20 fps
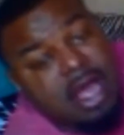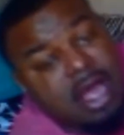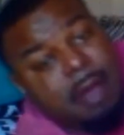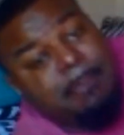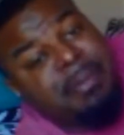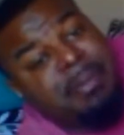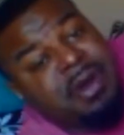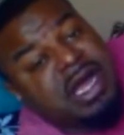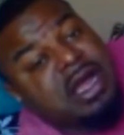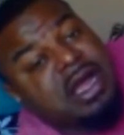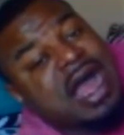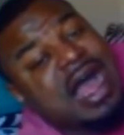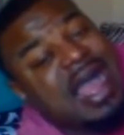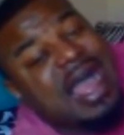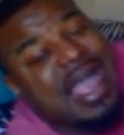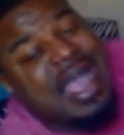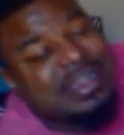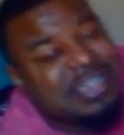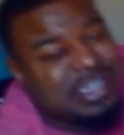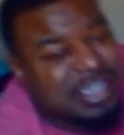but i
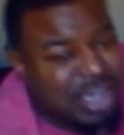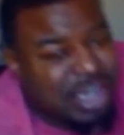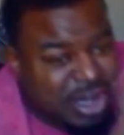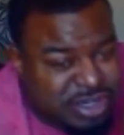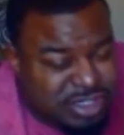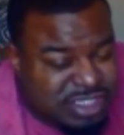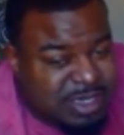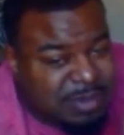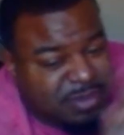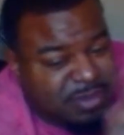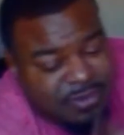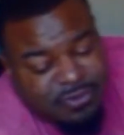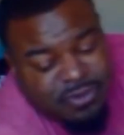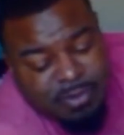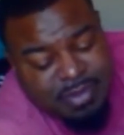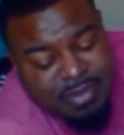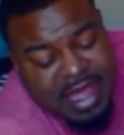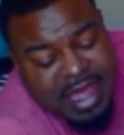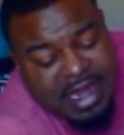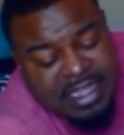had to learn something
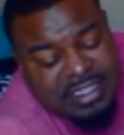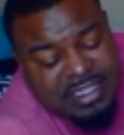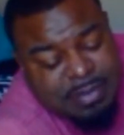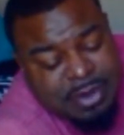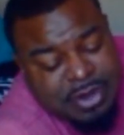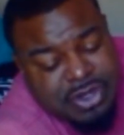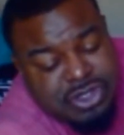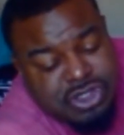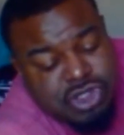from that experience